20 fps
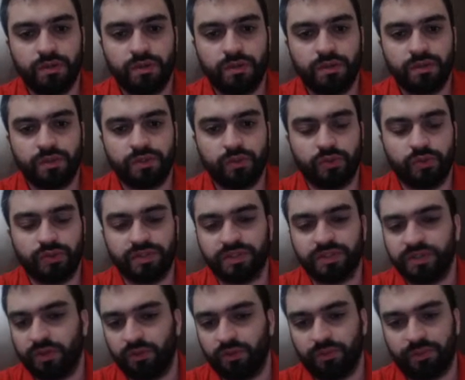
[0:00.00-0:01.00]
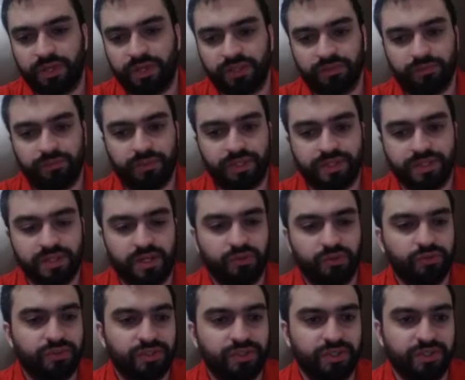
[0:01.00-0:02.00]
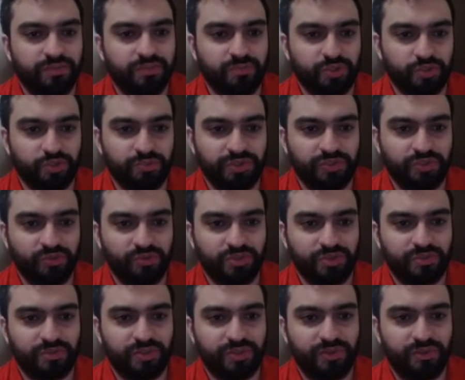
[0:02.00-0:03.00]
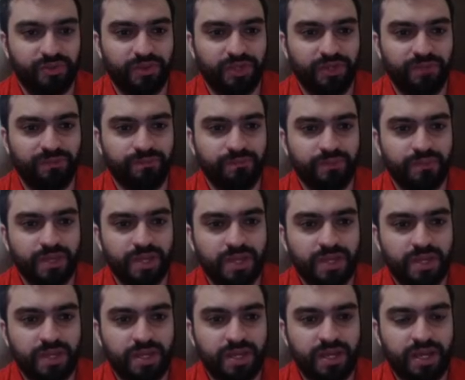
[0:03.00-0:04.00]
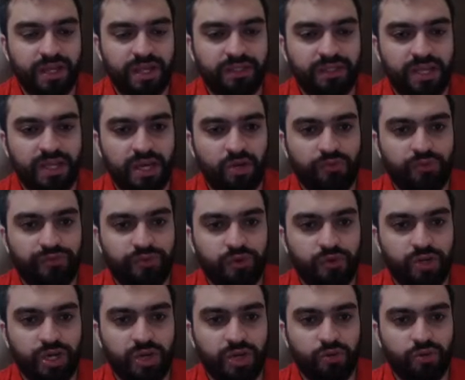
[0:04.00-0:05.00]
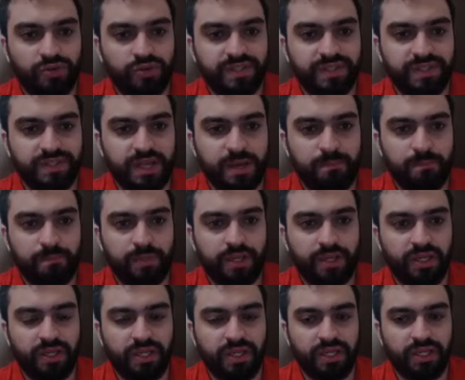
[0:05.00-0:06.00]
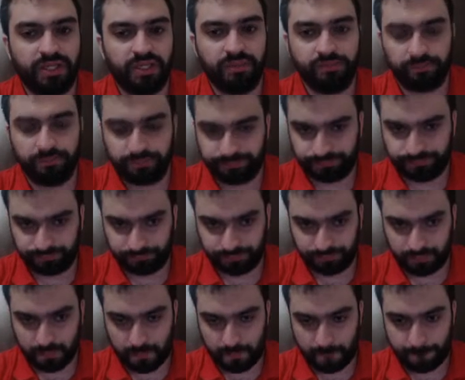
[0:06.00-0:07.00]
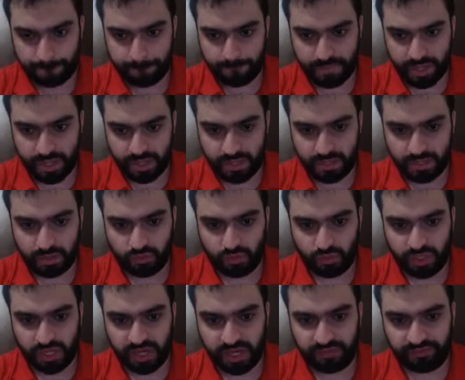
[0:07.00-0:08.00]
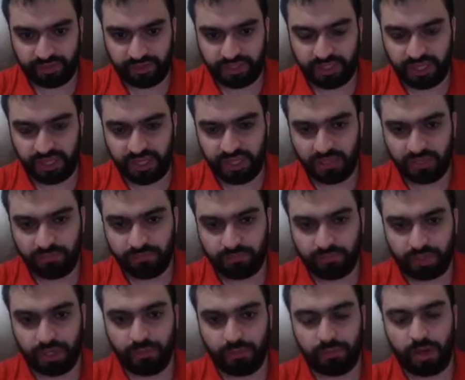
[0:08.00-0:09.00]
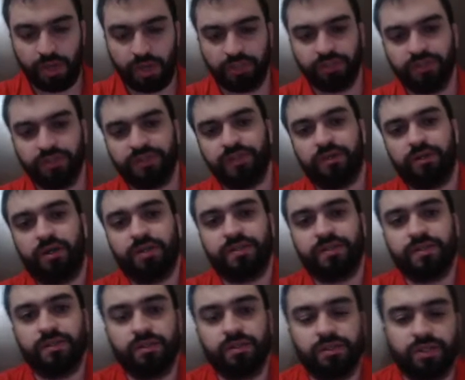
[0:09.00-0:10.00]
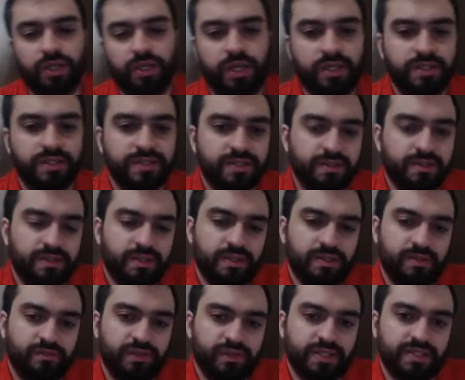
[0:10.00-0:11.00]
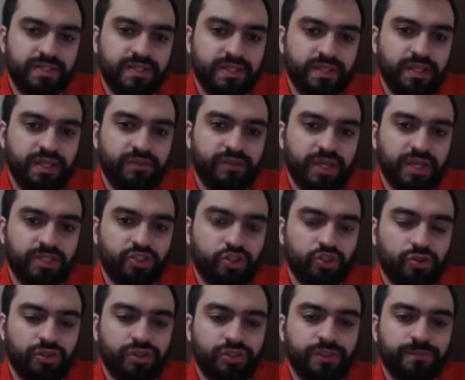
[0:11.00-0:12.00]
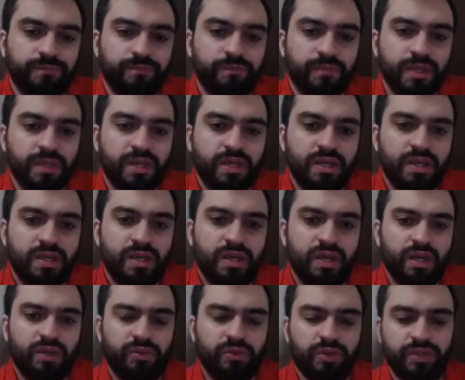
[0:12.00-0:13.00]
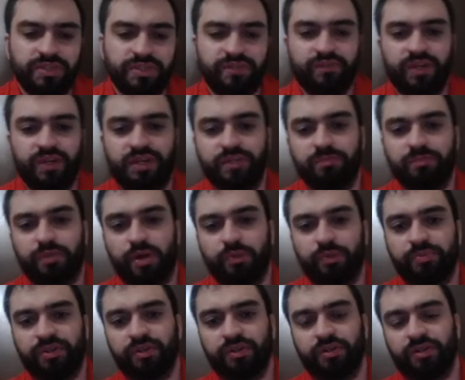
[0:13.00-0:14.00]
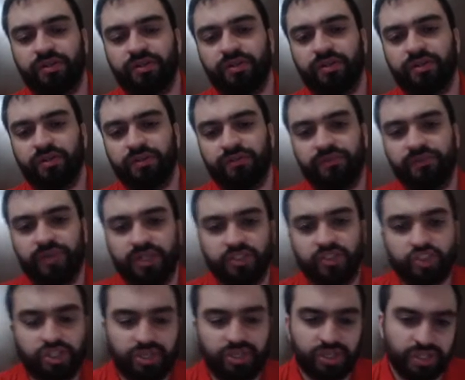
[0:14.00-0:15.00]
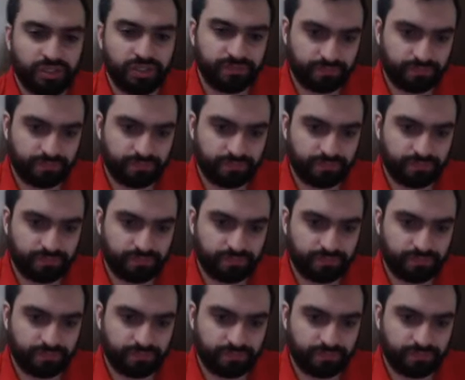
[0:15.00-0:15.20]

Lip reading: So this is how the pattern plays out. Bishop d2, bishop c3. And now for our sample game. We have a game by Magnus Carlsen against Vasily Ivanchuk in this very popular French line.